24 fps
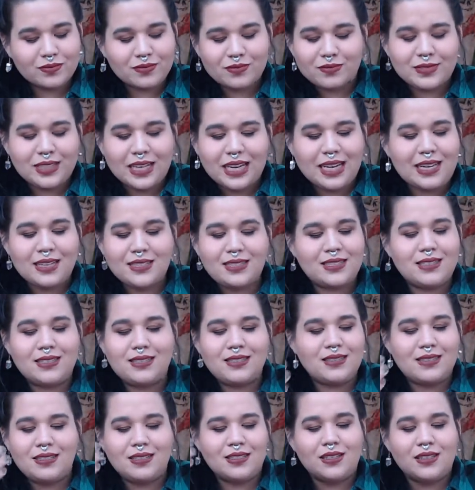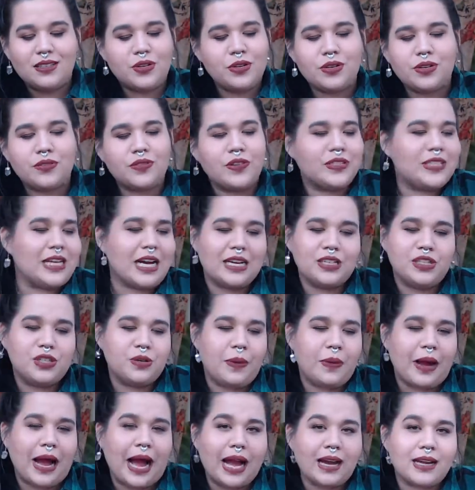the universe has your
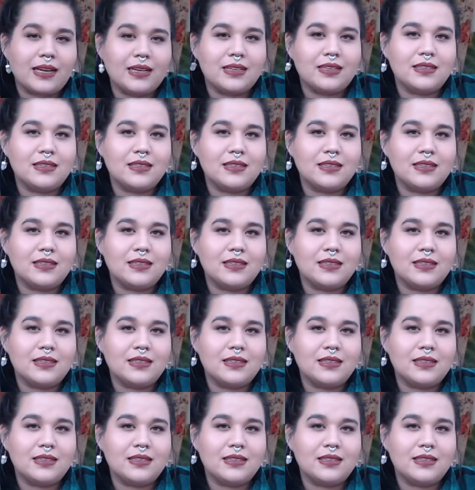back.